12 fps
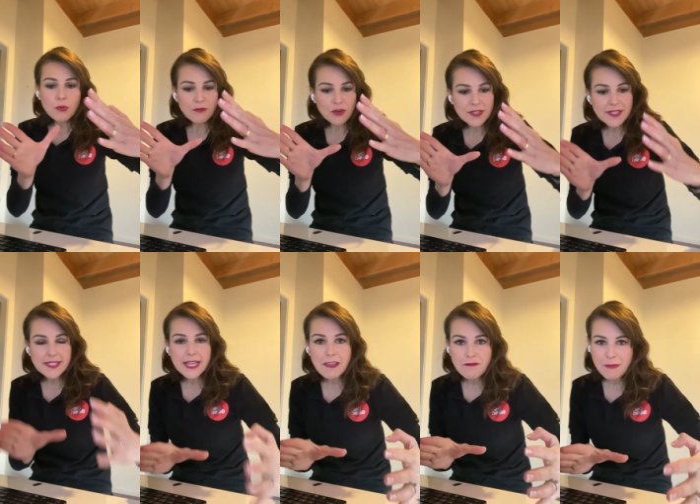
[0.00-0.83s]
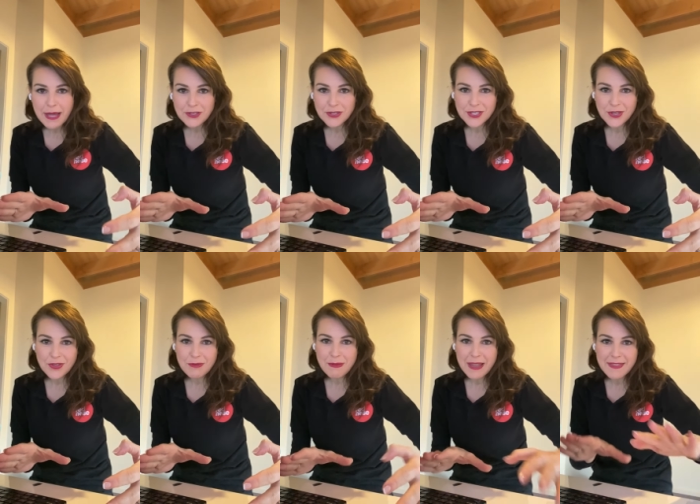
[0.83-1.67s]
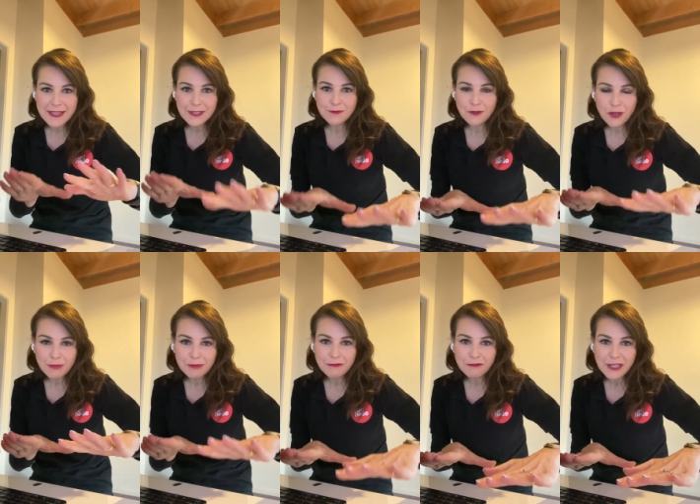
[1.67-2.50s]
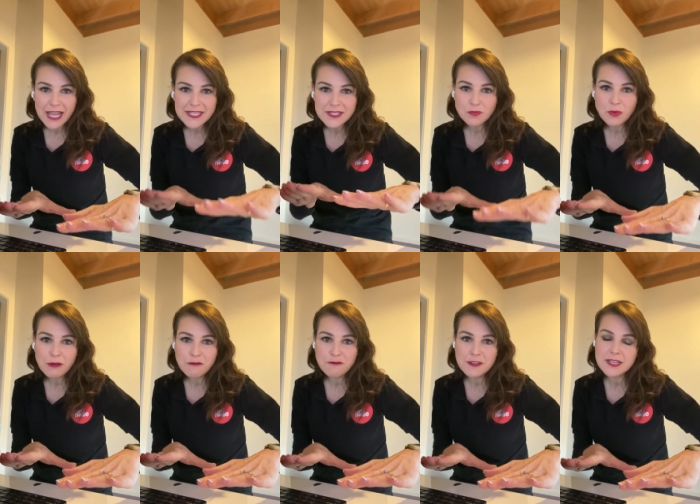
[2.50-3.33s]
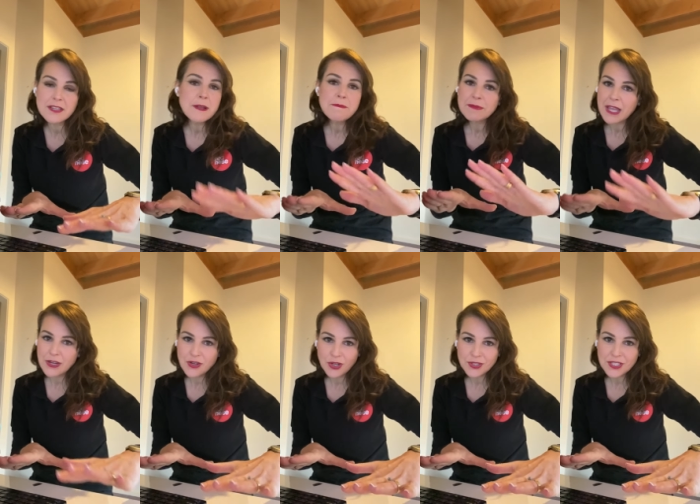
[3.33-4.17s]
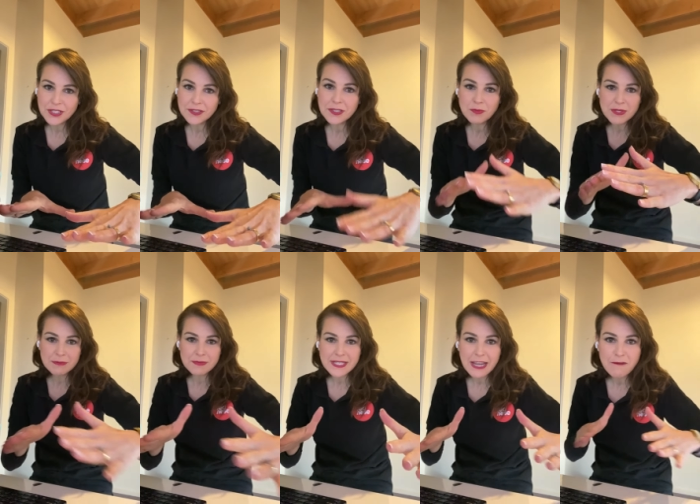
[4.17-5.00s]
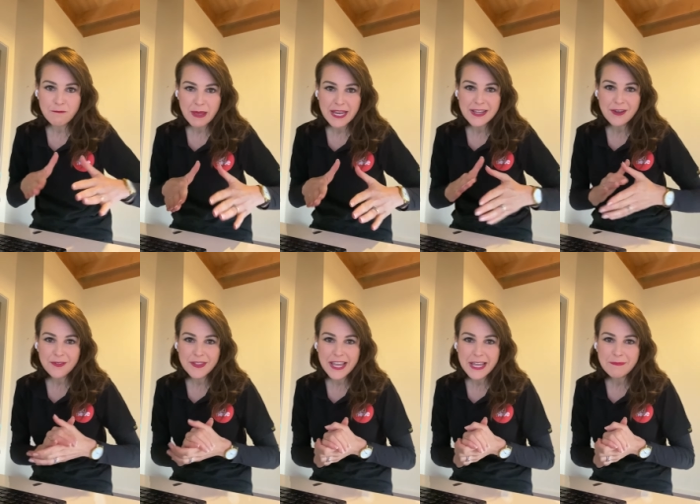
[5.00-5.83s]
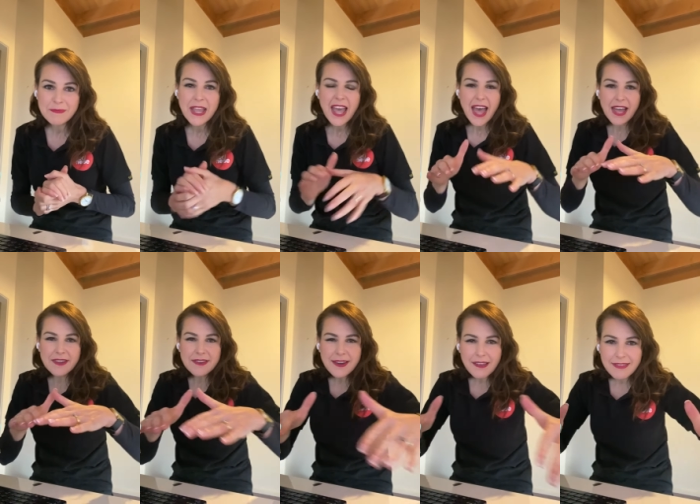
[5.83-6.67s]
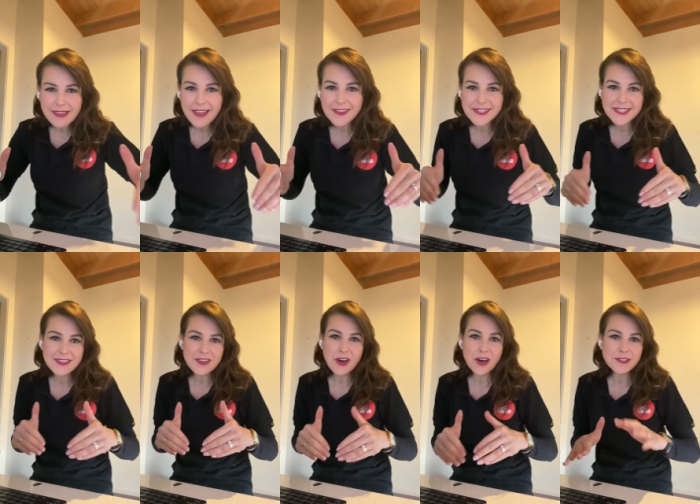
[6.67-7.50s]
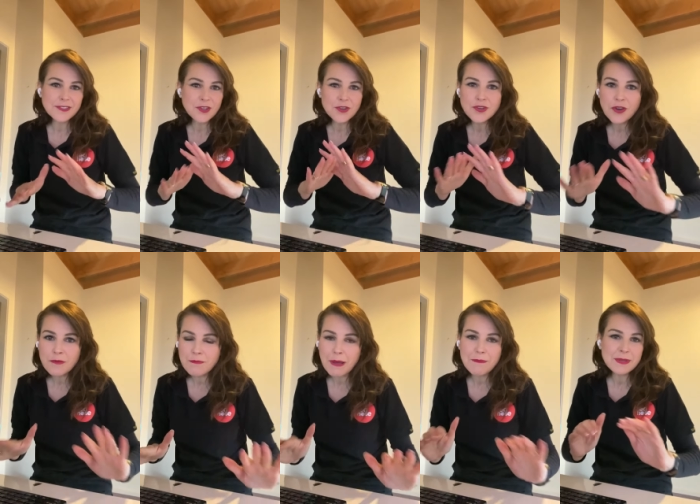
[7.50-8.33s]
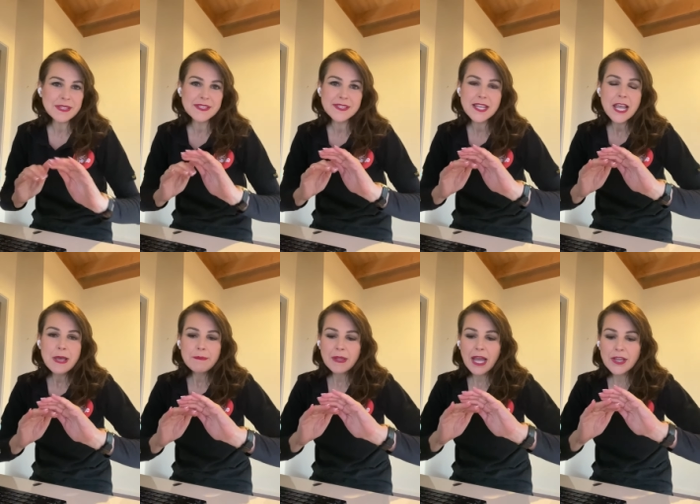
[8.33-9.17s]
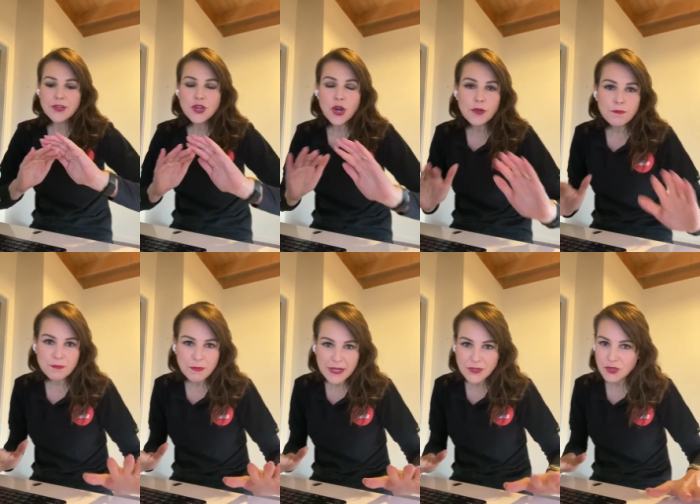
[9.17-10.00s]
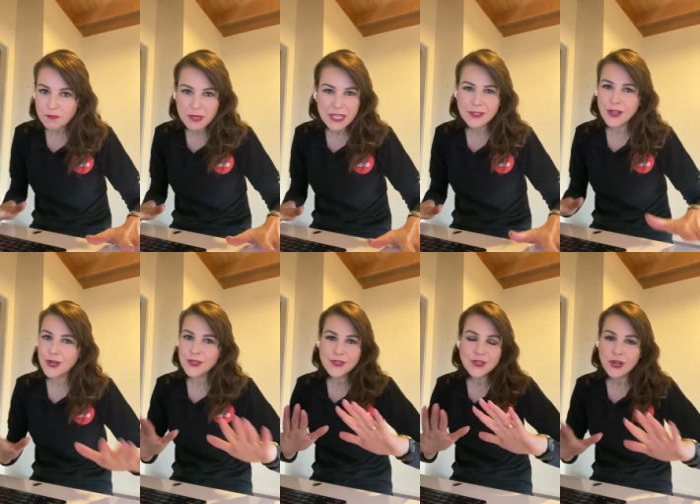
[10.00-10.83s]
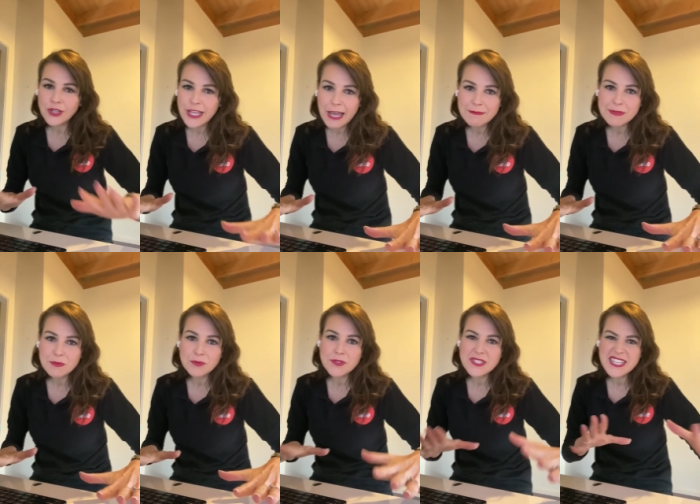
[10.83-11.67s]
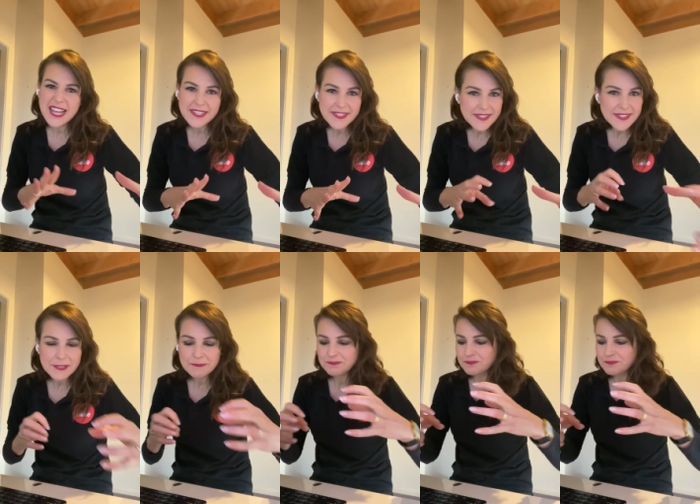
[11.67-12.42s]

We've got a safe mattress on the bed that's firm and flat and well fitted and not tilted with some safe bedding on there and nothing else in the cot. So no bumpers, uh, no extra pillows, no lamb's wools, nests,